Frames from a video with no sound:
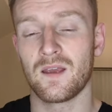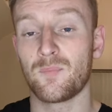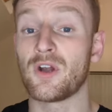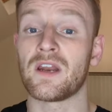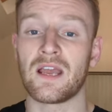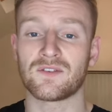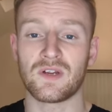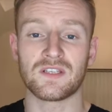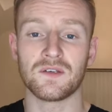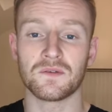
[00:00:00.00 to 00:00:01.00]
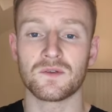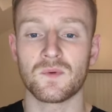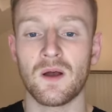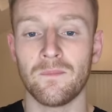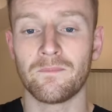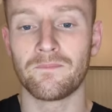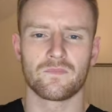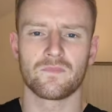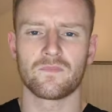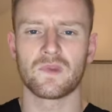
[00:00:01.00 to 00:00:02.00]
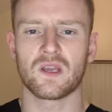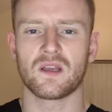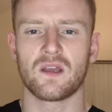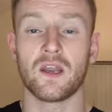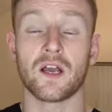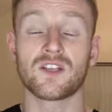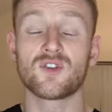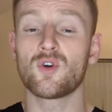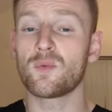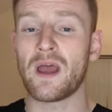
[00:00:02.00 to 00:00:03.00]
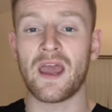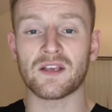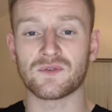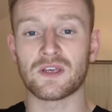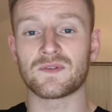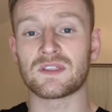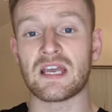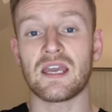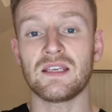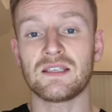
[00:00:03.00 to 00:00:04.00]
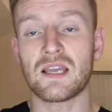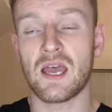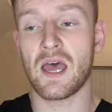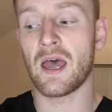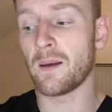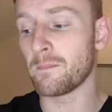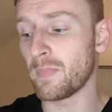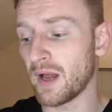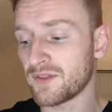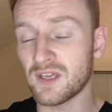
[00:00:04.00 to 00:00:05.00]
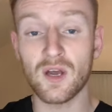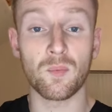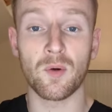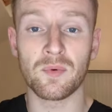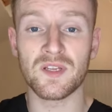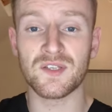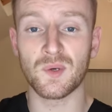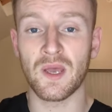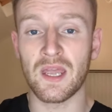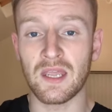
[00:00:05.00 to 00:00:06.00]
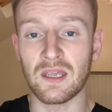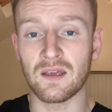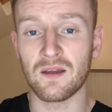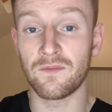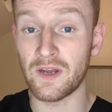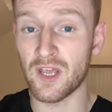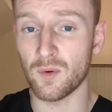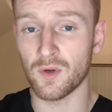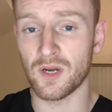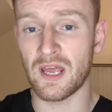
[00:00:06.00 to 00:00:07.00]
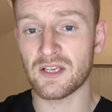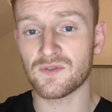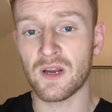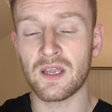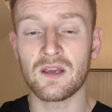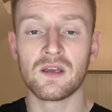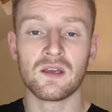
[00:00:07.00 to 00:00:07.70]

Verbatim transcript: brilliant X-ray to use as well. And I could talk about X-rays for days, um, but I think I'll probably do a, a video on an X-ray